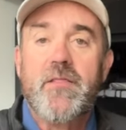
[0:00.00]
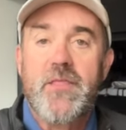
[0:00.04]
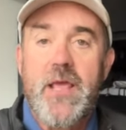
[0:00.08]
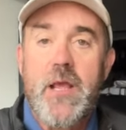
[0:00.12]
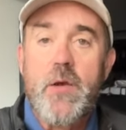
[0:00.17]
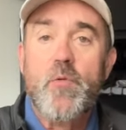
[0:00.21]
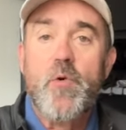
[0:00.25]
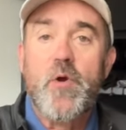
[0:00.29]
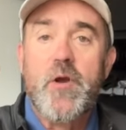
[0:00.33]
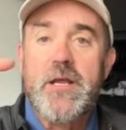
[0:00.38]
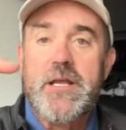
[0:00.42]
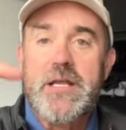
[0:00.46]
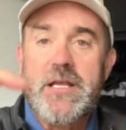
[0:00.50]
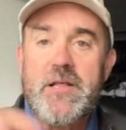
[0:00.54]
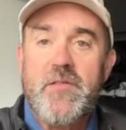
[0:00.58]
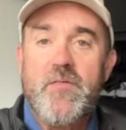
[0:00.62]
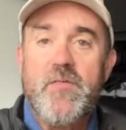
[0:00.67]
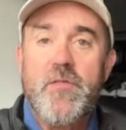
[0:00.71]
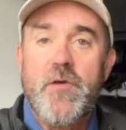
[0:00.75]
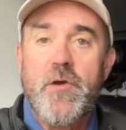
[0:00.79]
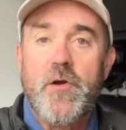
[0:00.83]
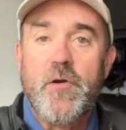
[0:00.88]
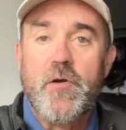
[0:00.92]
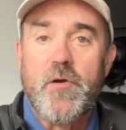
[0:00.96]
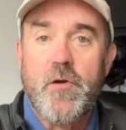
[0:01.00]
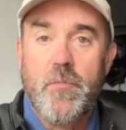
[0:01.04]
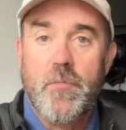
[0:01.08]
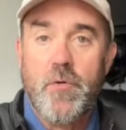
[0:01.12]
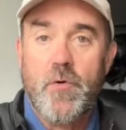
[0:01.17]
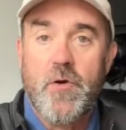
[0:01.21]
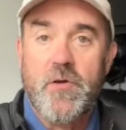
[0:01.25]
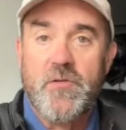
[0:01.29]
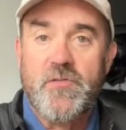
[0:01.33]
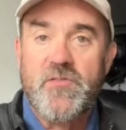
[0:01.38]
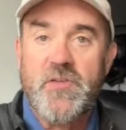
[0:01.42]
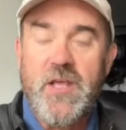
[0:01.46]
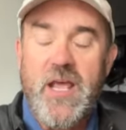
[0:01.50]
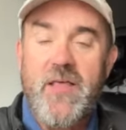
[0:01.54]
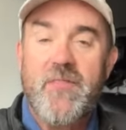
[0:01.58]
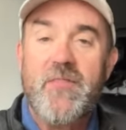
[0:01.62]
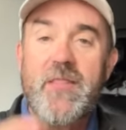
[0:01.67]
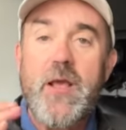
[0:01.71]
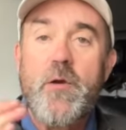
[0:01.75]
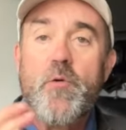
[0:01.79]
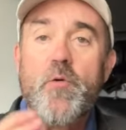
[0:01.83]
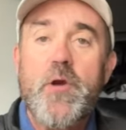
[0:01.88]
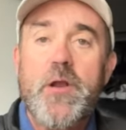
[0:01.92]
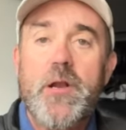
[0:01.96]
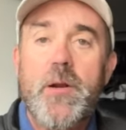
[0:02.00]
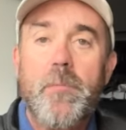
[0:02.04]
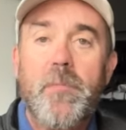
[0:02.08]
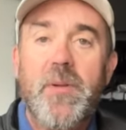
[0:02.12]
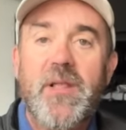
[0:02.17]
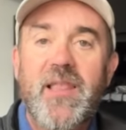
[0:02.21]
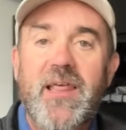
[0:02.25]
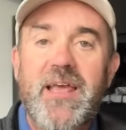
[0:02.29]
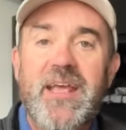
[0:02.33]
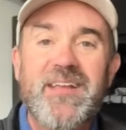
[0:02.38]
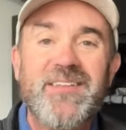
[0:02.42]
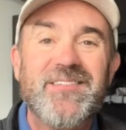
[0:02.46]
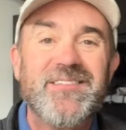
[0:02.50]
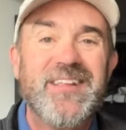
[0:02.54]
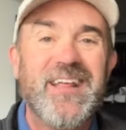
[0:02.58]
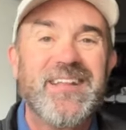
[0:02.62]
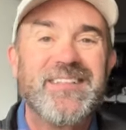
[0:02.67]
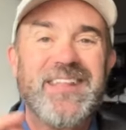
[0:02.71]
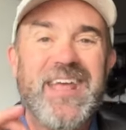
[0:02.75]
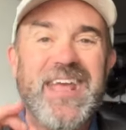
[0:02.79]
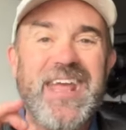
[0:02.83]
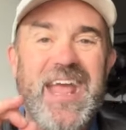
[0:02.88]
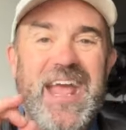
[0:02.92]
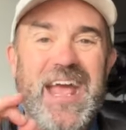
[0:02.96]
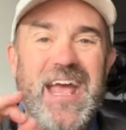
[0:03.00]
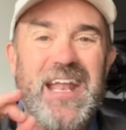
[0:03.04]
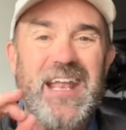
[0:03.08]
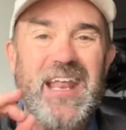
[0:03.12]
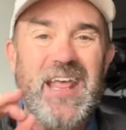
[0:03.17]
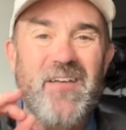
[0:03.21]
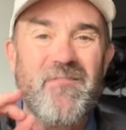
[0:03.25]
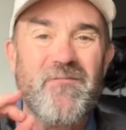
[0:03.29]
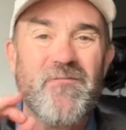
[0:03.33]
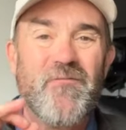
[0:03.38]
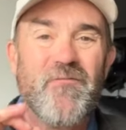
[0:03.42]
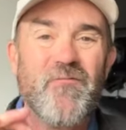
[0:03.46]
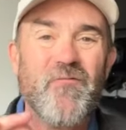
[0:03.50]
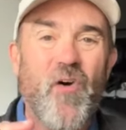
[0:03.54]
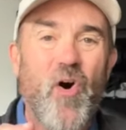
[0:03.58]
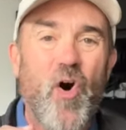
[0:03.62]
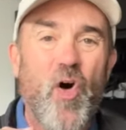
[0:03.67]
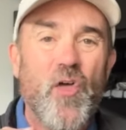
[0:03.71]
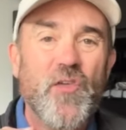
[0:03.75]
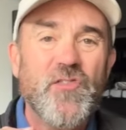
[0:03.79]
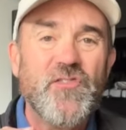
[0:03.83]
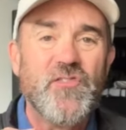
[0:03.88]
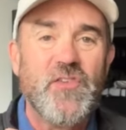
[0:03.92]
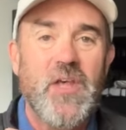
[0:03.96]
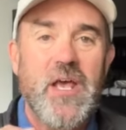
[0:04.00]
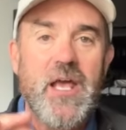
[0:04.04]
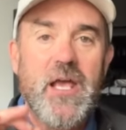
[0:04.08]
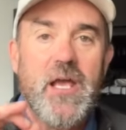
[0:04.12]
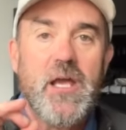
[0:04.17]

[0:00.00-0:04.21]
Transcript: They were in their kibbutz, and they were in a place that they had a false